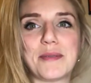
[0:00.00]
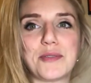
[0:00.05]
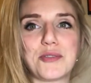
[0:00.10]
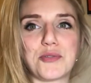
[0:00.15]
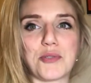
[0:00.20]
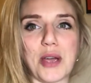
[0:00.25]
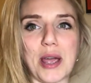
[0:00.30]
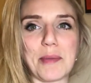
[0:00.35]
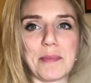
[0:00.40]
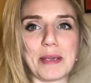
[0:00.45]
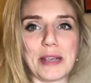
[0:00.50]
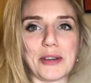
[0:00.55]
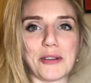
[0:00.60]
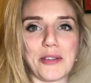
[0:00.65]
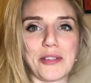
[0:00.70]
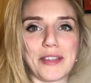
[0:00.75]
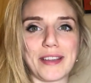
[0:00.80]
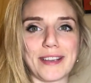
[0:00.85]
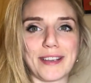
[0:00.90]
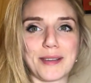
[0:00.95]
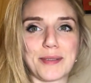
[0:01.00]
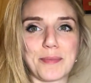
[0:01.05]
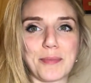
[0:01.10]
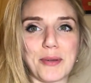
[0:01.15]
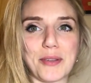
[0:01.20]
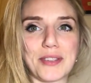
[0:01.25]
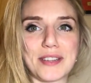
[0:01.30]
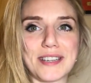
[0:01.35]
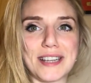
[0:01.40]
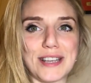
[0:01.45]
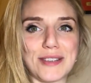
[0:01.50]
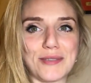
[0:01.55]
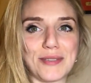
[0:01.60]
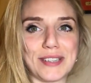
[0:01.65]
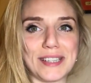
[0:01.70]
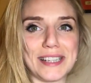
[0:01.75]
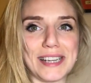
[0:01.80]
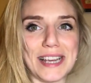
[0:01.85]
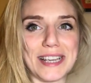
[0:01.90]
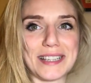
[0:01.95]
dry peanut things, but they taste
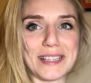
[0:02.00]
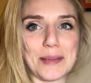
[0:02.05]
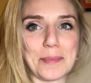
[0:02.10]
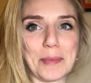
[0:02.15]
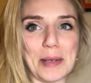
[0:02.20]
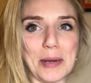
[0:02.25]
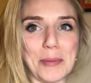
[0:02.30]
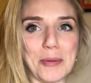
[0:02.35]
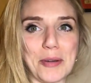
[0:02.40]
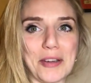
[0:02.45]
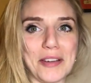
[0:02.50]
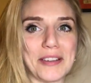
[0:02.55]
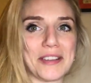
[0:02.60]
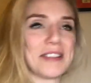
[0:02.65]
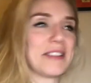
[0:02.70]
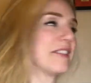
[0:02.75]
really nice, like peanut butter.